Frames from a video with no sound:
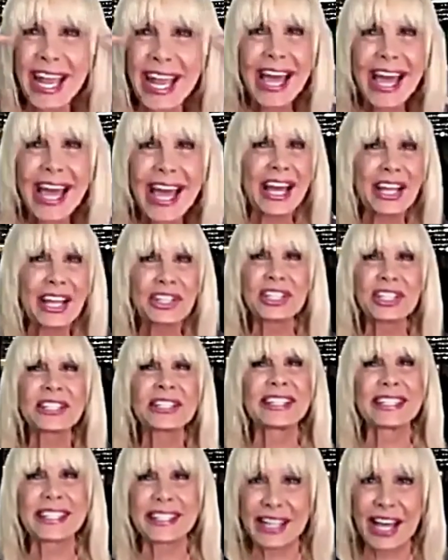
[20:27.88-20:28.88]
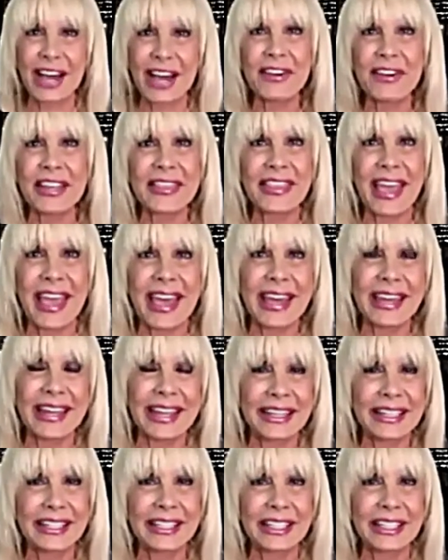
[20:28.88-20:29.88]
And I just discovered that a
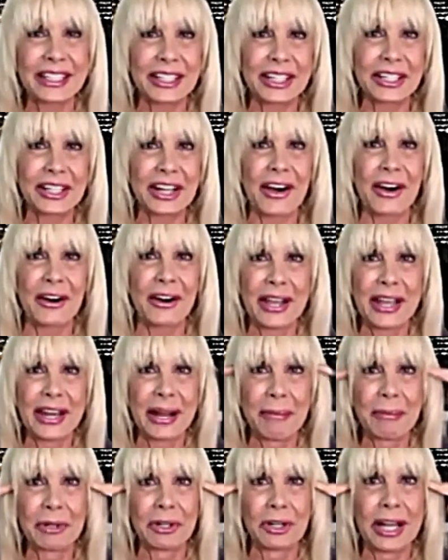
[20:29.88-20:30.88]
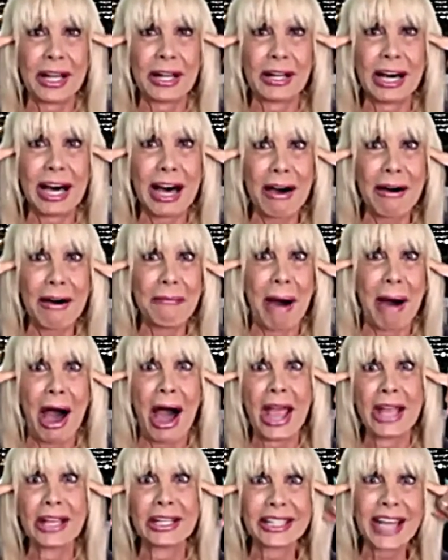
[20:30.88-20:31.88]
year ago, and I'm going, oh
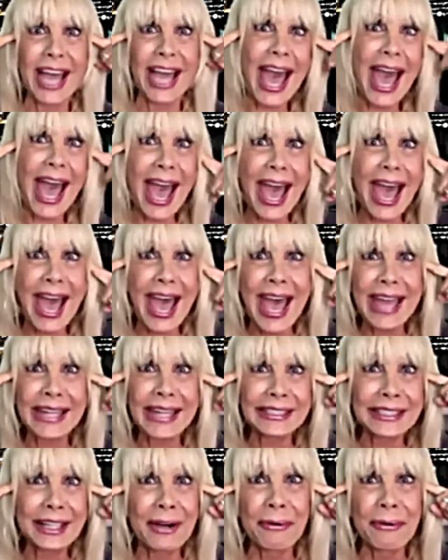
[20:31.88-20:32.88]
my God, no